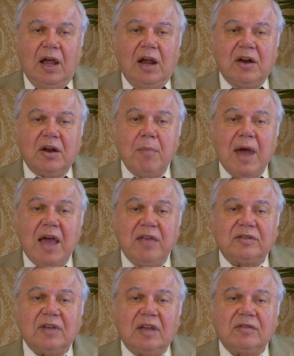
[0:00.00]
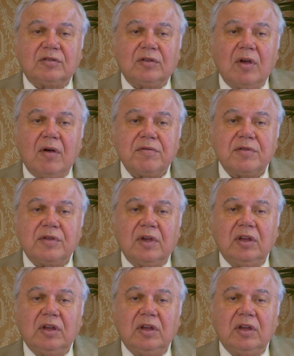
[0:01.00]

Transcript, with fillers: and reminds us of the